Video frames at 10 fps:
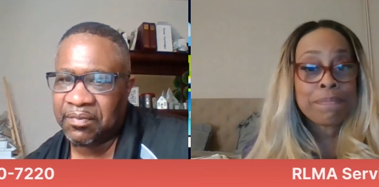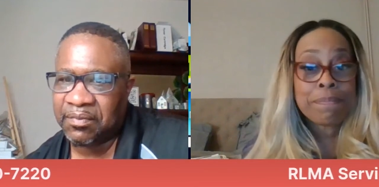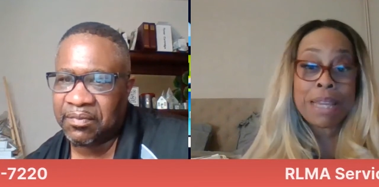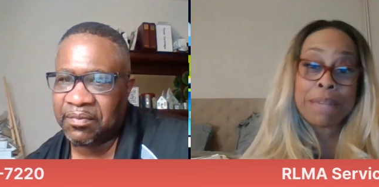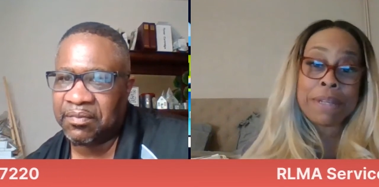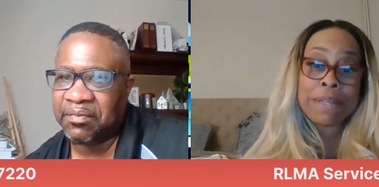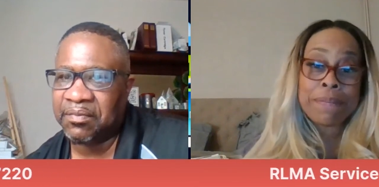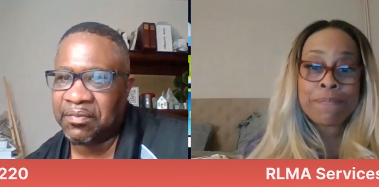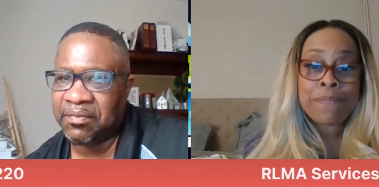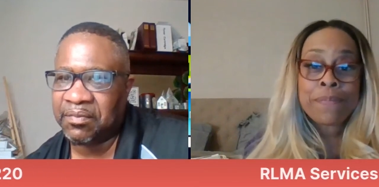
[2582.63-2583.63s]
Speaker 1: maybe.
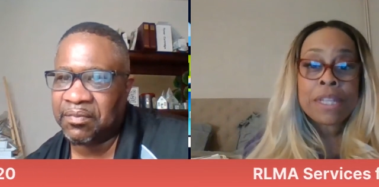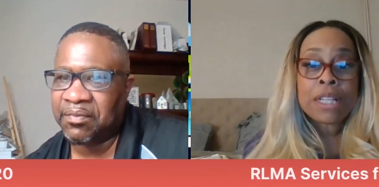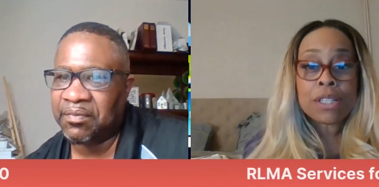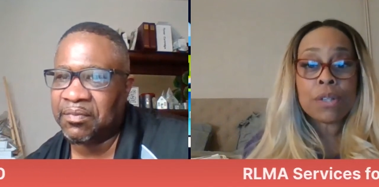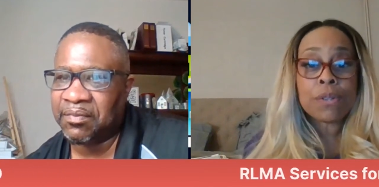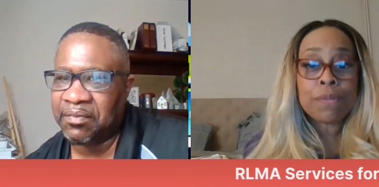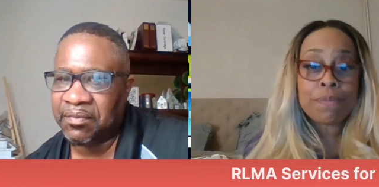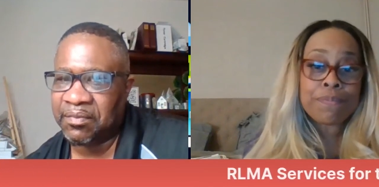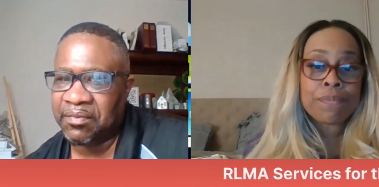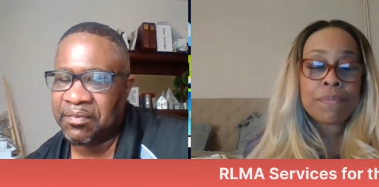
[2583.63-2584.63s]
So
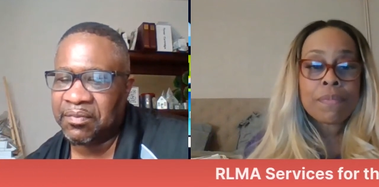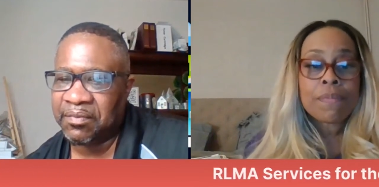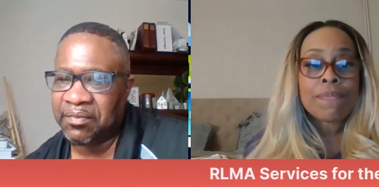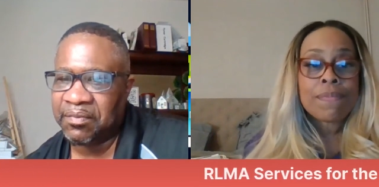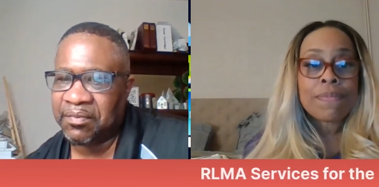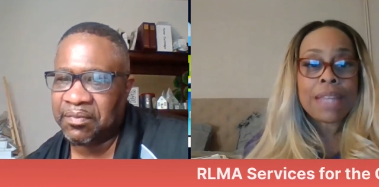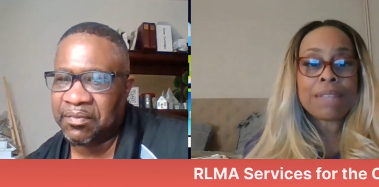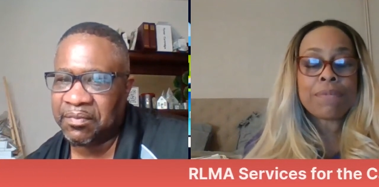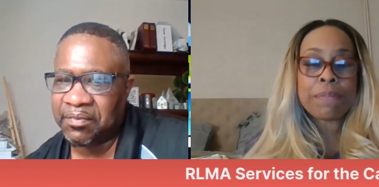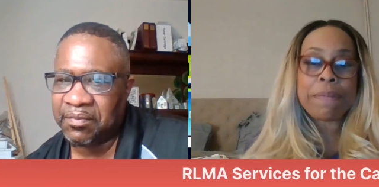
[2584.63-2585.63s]

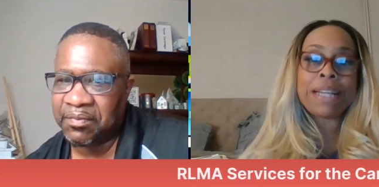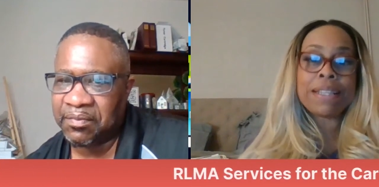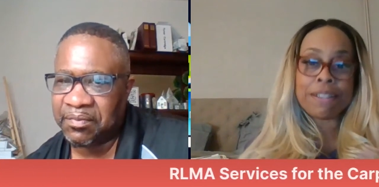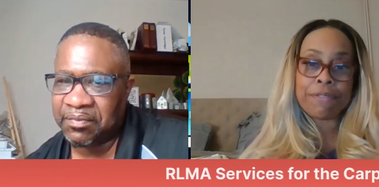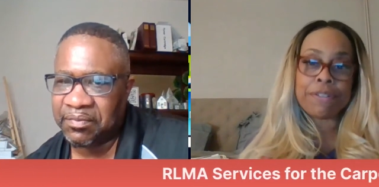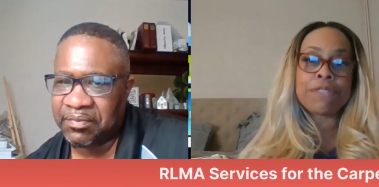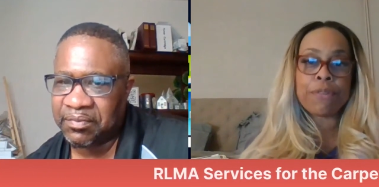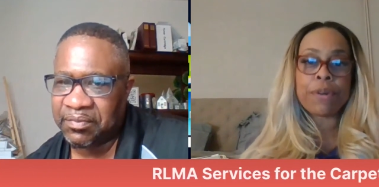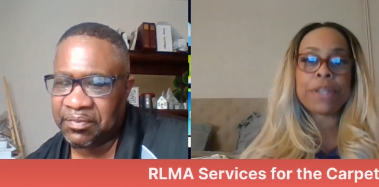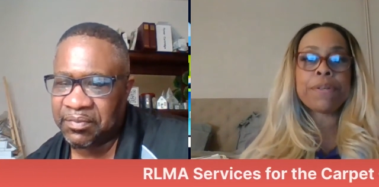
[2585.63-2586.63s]
that would make a difference
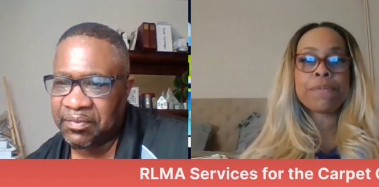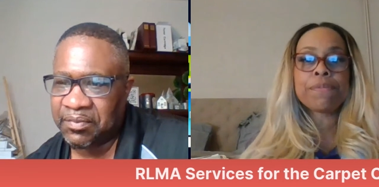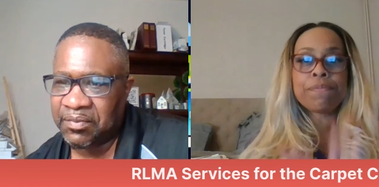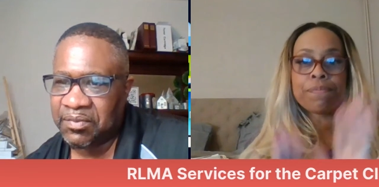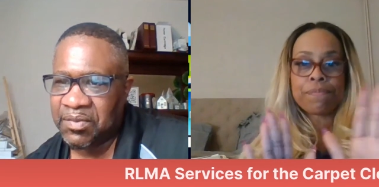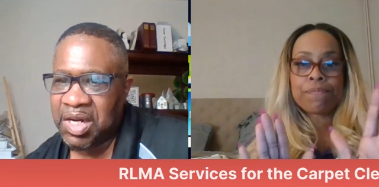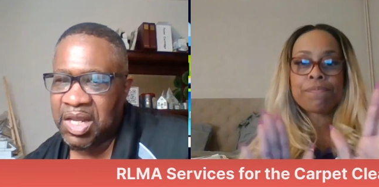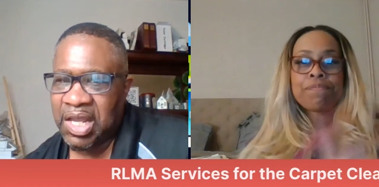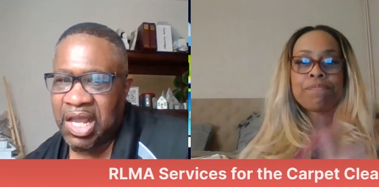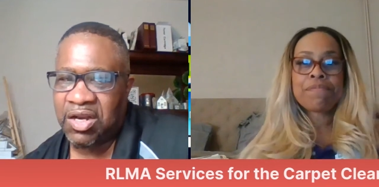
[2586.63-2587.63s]
for you.
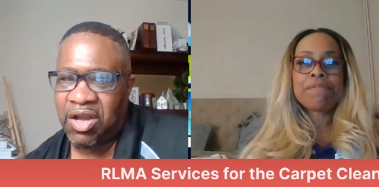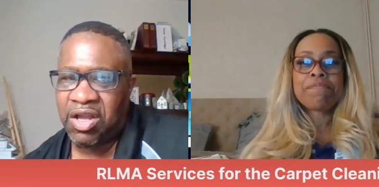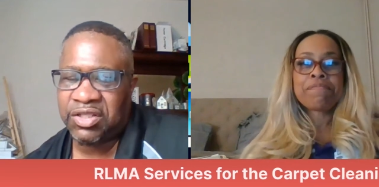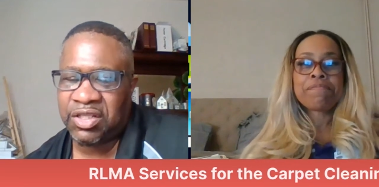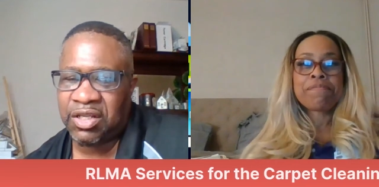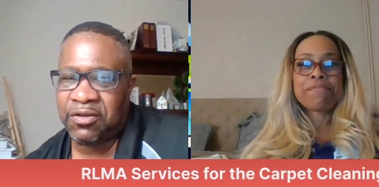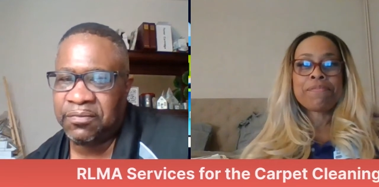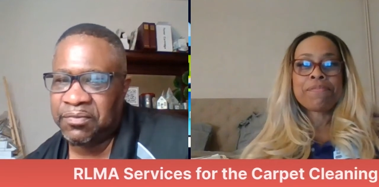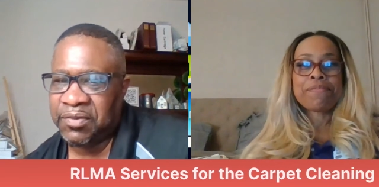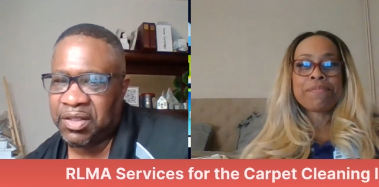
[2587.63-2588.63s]
Speaker 2: And
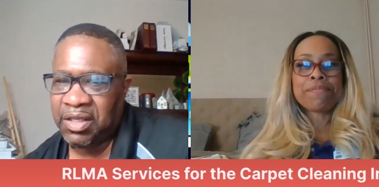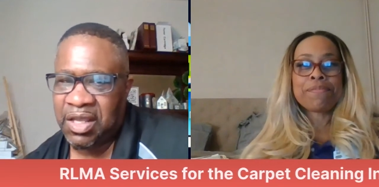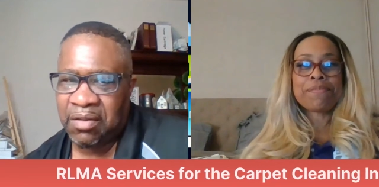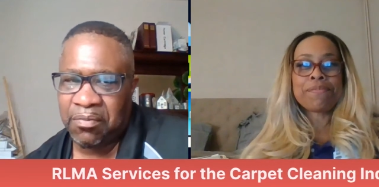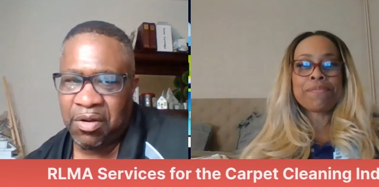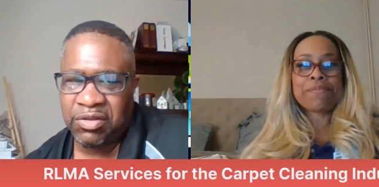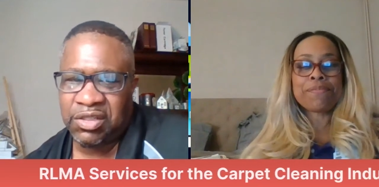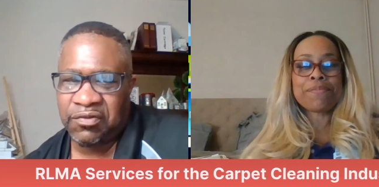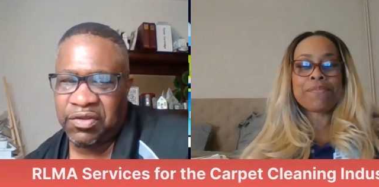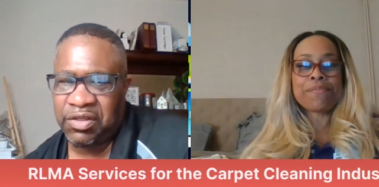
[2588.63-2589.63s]
also,
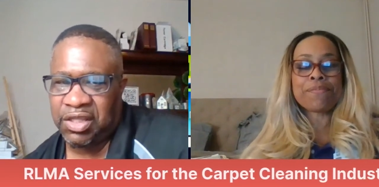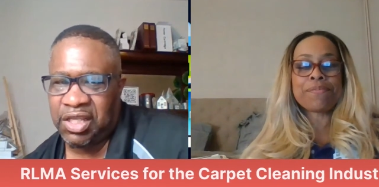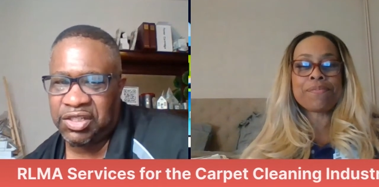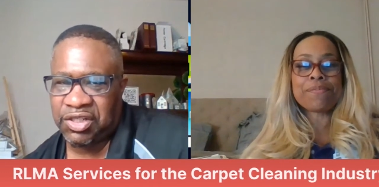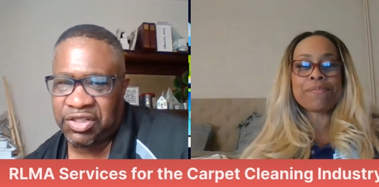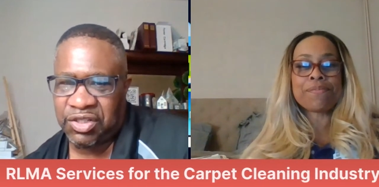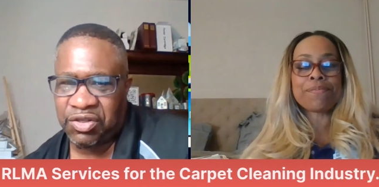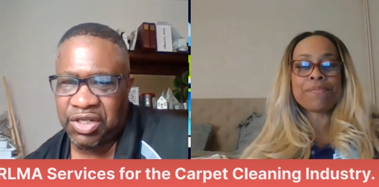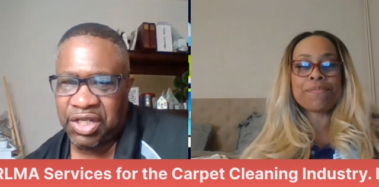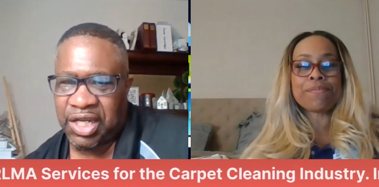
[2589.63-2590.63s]
most of you think you're
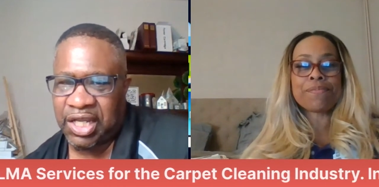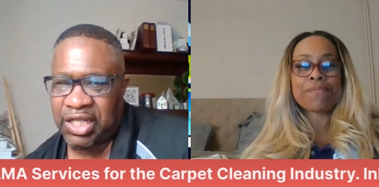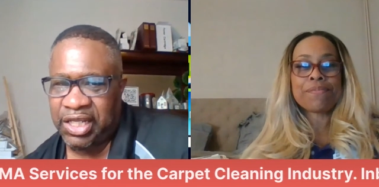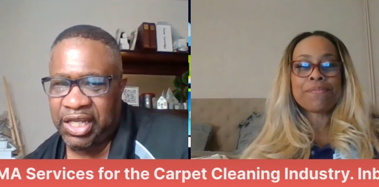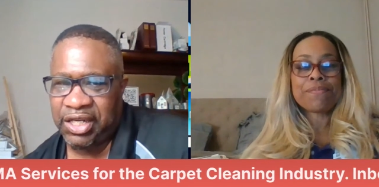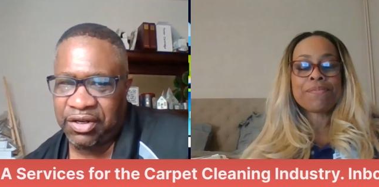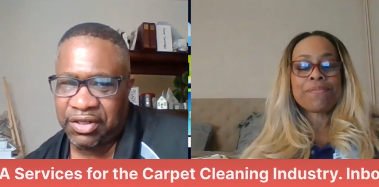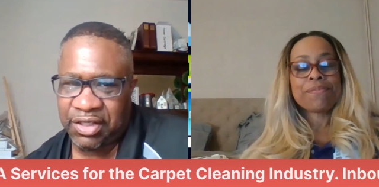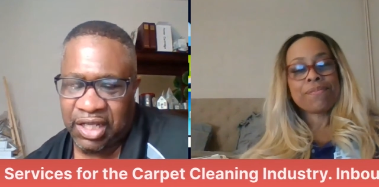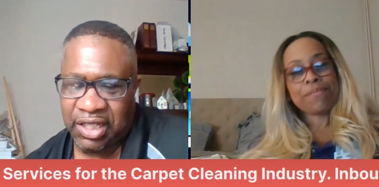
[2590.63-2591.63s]
so good at
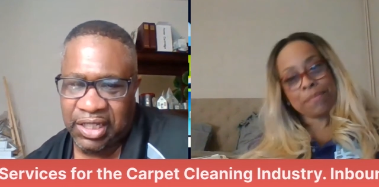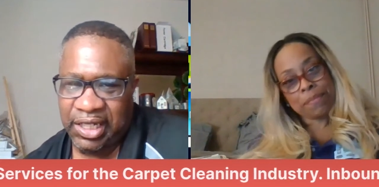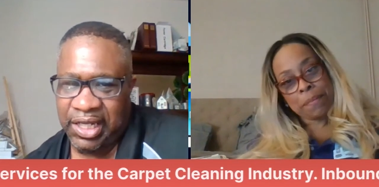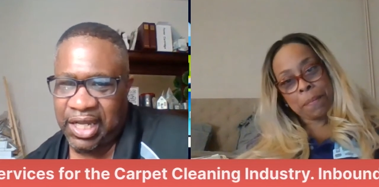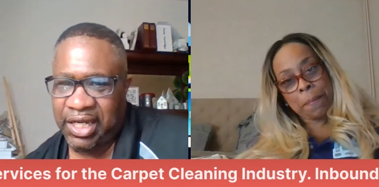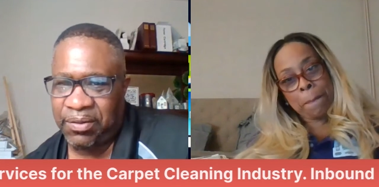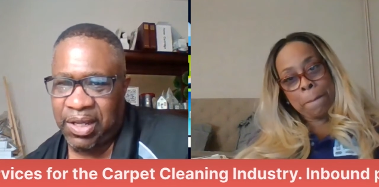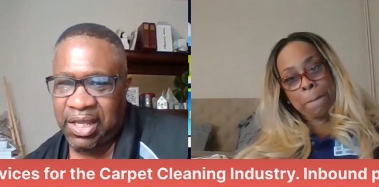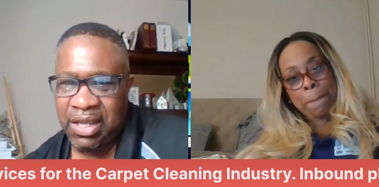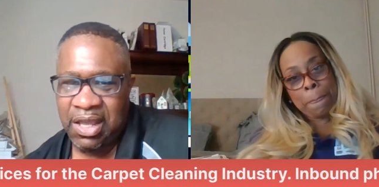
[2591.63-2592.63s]
cleaner, uh, cleaning
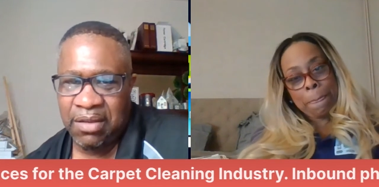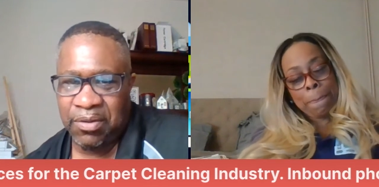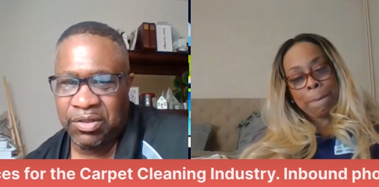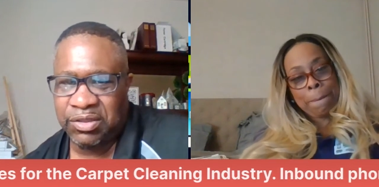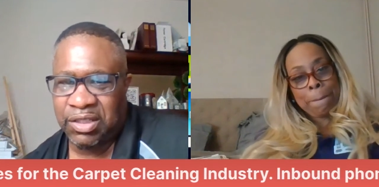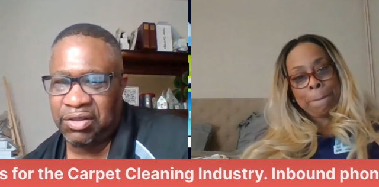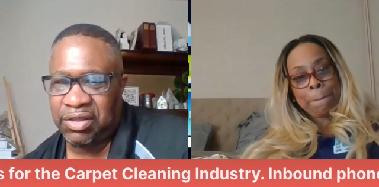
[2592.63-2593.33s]
anyway. Most of you